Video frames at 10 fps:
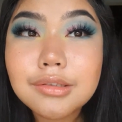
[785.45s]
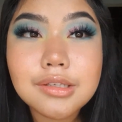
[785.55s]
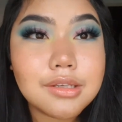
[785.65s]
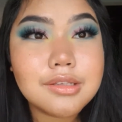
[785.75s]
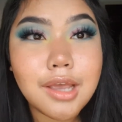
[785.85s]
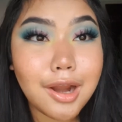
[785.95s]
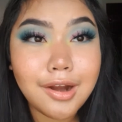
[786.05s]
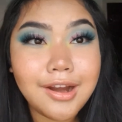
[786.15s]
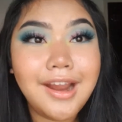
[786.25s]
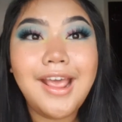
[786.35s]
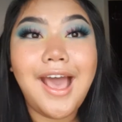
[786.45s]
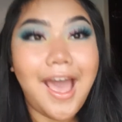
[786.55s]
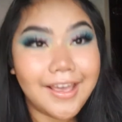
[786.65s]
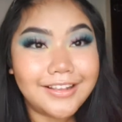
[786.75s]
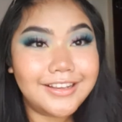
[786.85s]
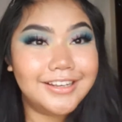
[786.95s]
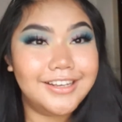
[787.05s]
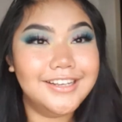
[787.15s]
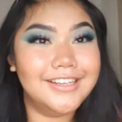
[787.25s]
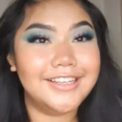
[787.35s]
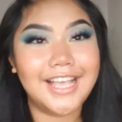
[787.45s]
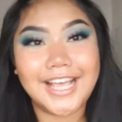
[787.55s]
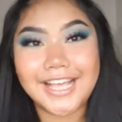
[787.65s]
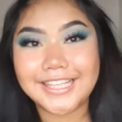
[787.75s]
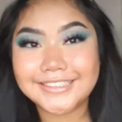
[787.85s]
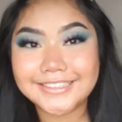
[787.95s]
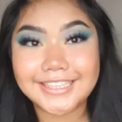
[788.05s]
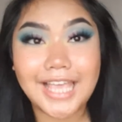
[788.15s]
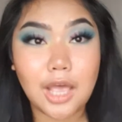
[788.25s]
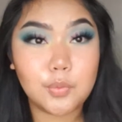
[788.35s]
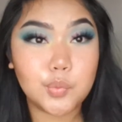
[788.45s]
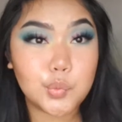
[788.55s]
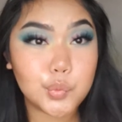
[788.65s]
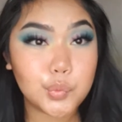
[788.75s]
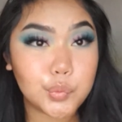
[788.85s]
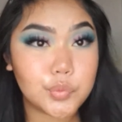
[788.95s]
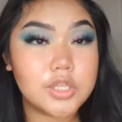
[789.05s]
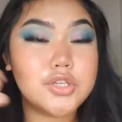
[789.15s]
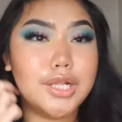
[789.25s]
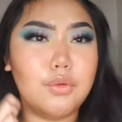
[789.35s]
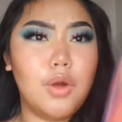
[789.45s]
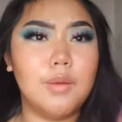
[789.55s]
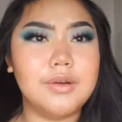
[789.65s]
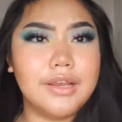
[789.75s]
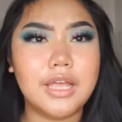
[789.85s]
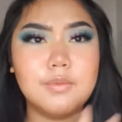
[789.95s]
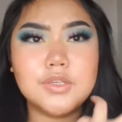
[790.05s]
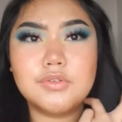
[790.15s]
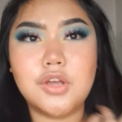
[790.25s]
this entire eye look. And yeah, it's really warm right now. I'm